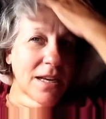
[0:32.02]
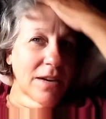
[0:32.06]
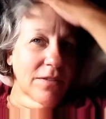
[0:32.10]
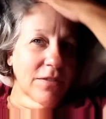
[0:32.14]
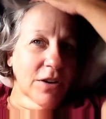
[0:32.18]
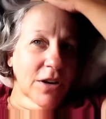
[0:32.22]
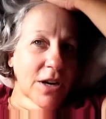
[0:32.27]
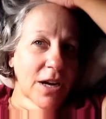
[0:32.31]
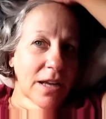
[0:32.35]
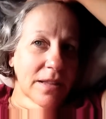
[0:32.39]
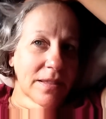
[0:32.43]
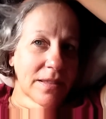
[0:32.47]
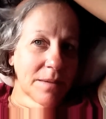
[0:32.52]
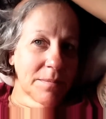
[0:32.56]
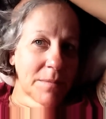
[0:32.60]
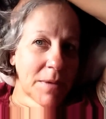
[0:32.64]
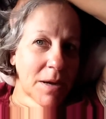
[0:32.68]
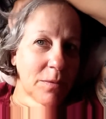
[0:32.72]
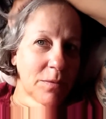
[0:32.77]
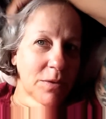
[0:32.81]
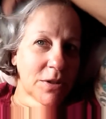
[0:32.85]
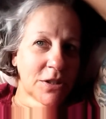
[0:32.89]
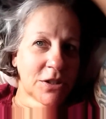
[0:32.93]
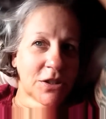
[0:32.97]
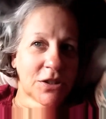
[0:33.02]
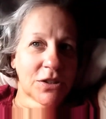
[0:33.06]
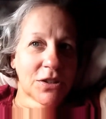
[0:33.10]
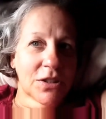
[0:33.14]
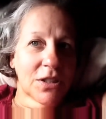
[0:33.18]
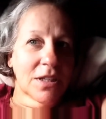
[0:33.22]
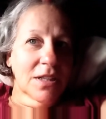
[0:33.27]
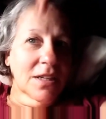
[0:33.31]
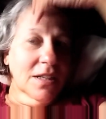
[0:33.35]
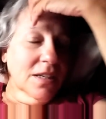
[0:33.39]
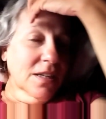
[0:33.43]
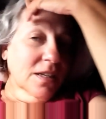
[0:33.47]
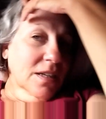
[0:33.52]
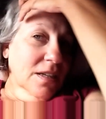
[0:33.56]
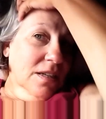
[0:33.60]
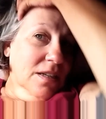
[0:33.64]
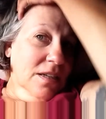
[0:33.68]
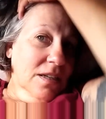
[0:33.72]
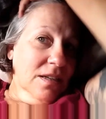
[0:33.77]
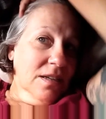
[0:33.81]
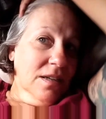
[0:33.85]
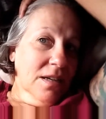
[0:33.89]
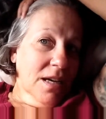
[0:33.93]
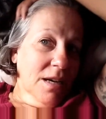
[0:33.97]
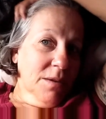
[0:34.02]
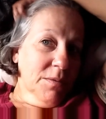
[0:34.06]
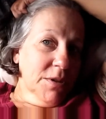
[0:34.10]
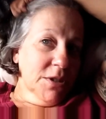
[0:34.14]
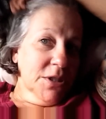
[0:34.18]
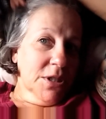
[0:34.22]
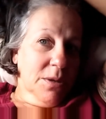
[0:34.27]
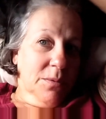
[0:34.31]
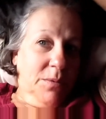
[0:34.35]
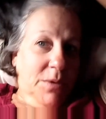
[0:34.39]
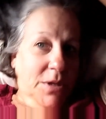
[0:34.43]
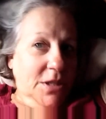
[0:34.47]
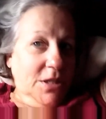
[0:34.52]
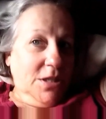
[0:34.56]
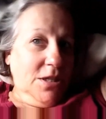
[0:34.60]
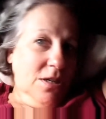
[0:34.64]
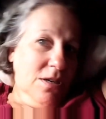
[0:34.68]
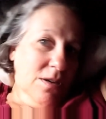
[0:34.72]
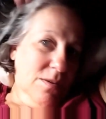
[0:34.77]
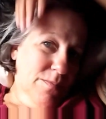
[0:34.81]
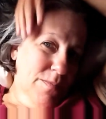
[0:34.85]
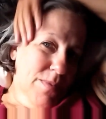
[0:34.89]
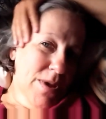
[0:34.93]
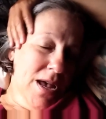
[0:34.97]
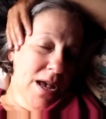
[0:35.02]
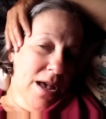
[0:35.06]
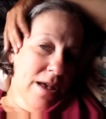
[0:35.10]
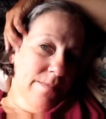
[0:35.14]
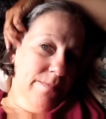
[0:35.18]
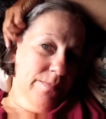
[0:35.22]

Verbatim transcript: never cut them. I wish. But